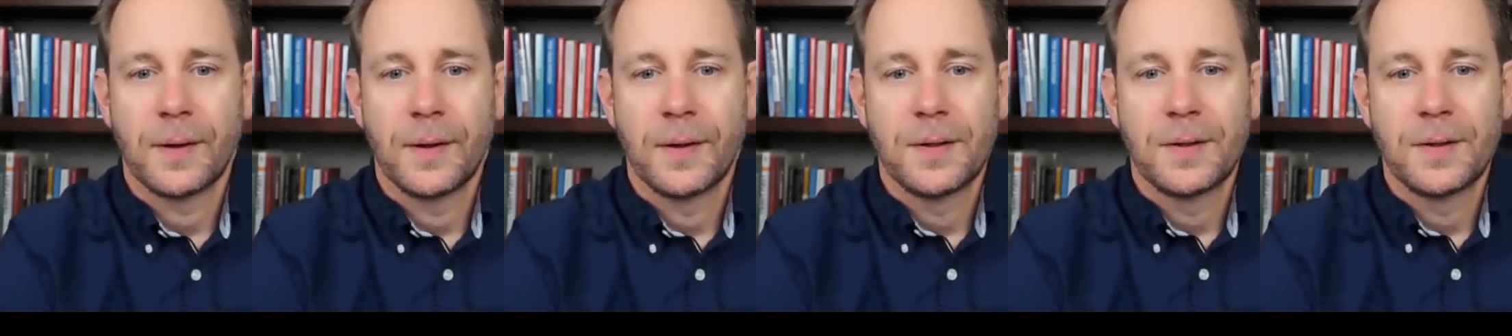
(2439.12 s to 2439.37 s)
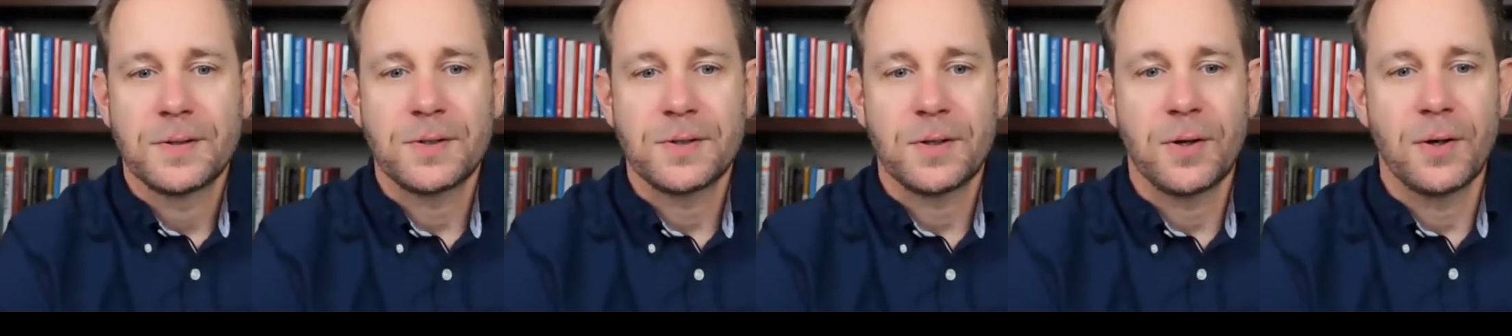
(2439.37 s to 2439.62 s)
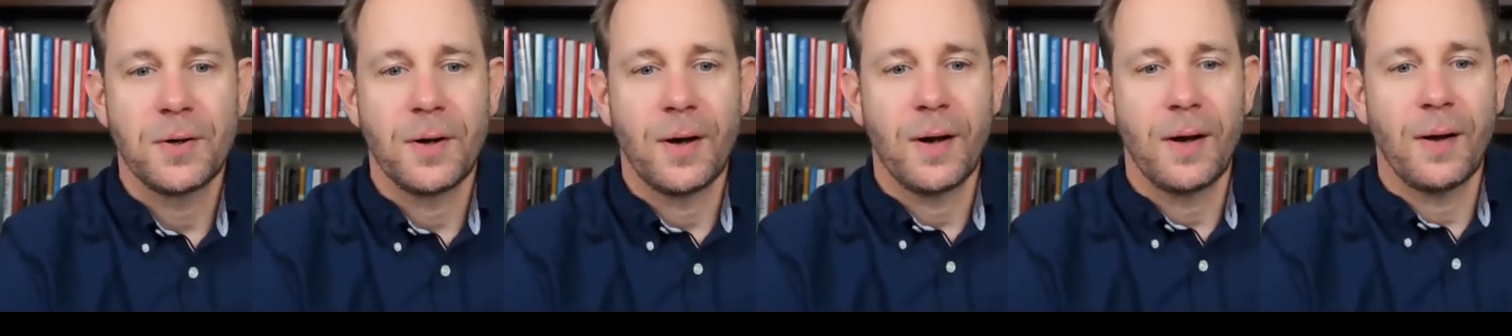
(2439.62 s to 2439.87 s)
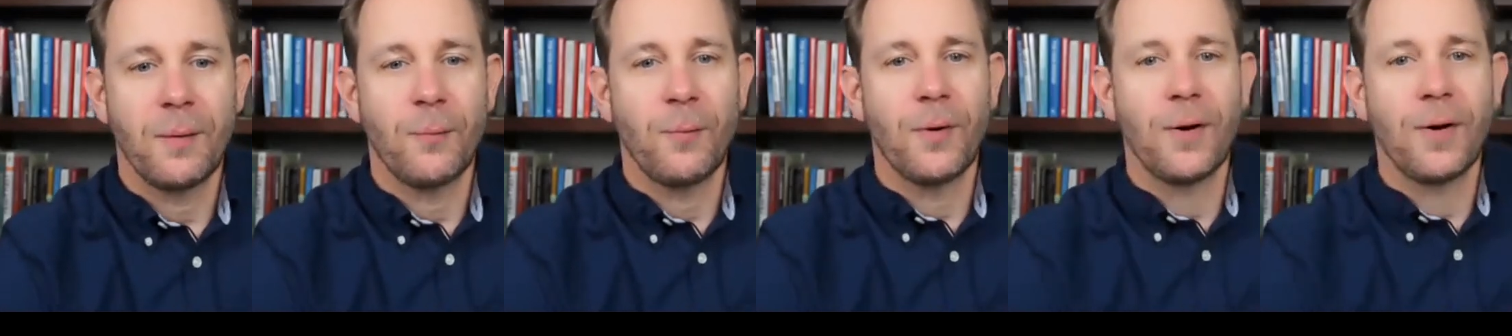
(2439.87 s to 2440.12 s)
So
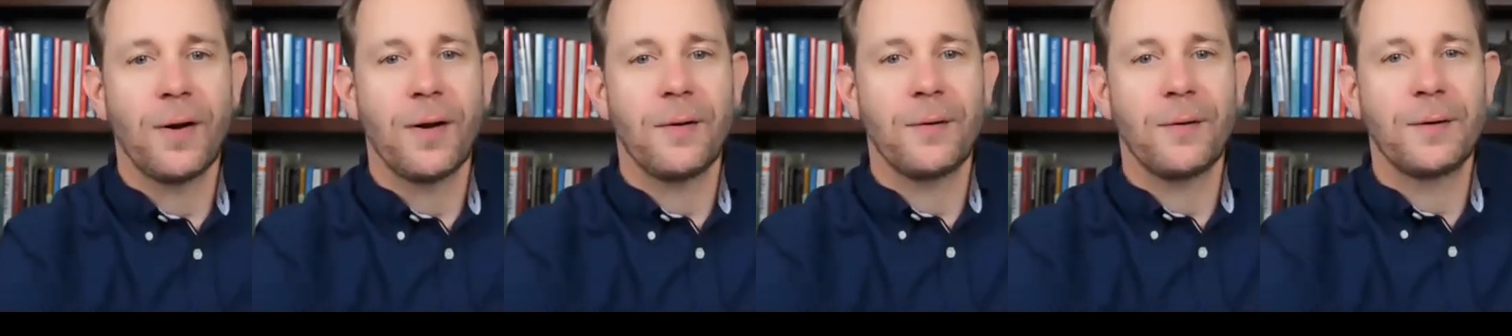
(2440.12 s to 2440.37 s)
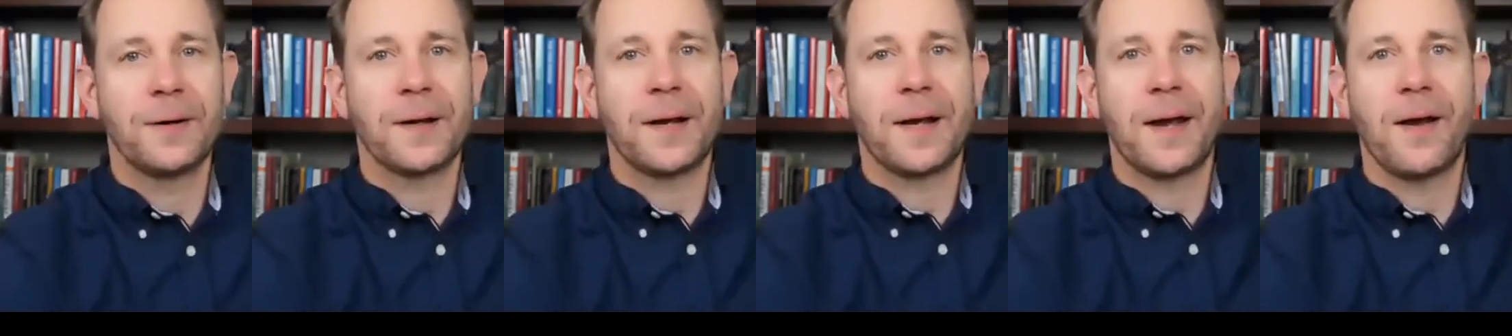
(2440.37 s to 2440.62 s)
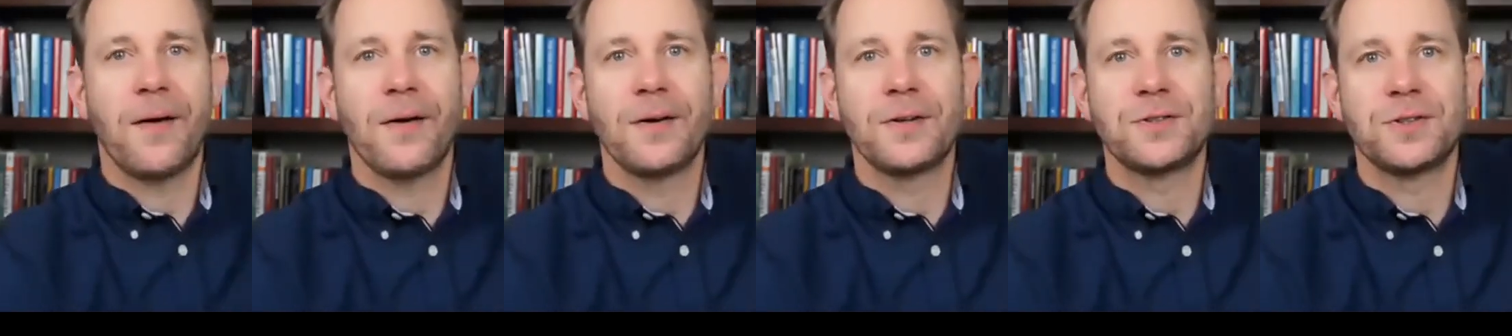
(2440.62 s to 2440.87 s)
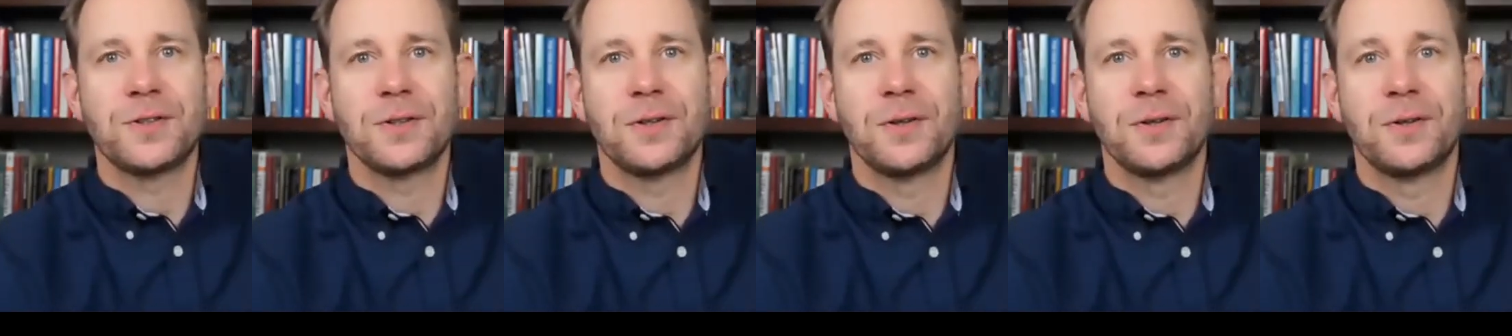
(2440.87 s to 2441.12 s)
what I would encourage
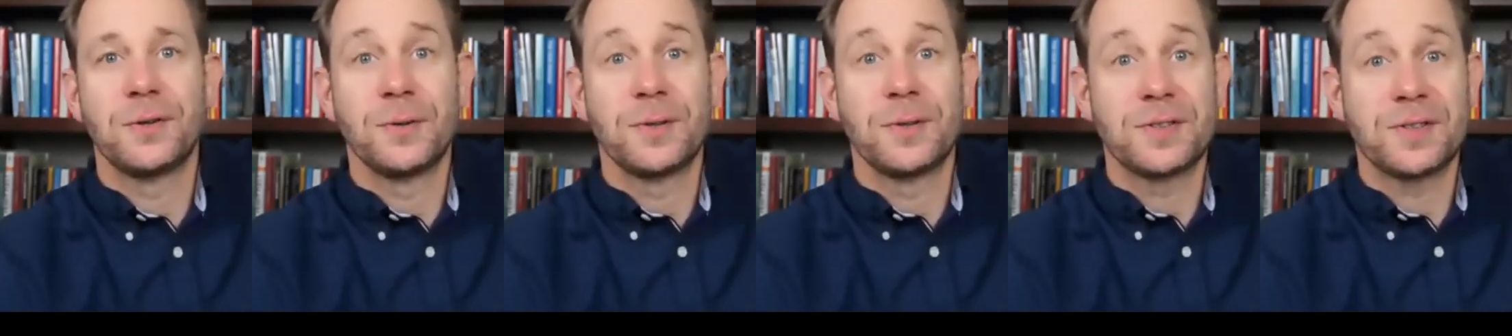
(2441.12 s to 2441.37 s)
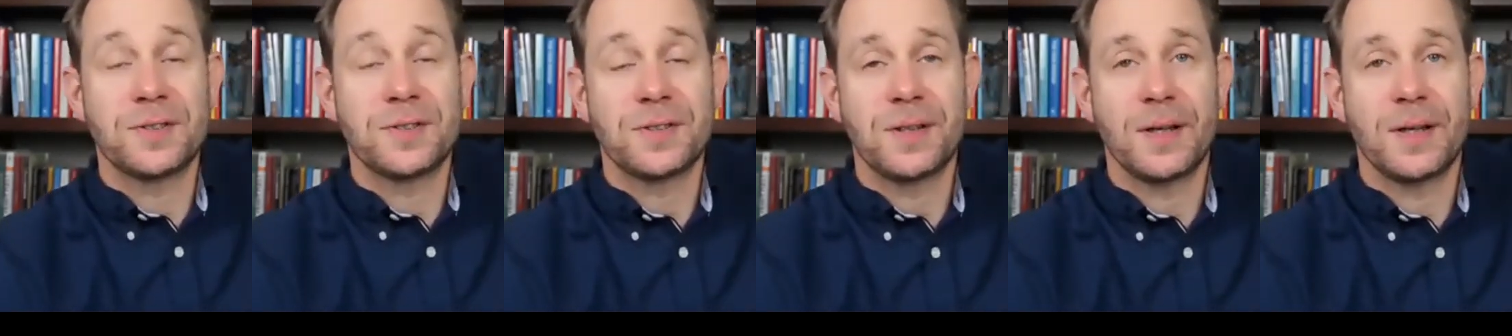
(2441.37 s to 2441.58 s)
you to do is,